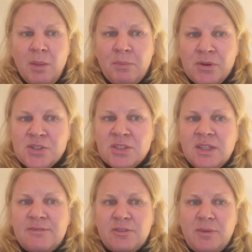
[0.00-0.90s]
personal
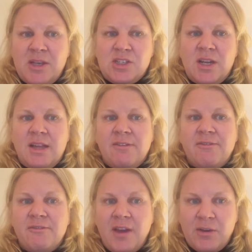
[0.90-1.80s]
information in the
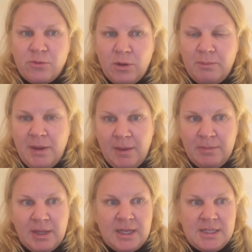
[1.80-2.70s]
federal
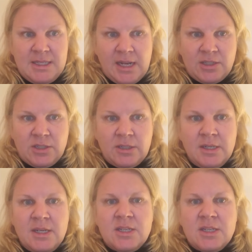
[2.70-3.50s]
public sector.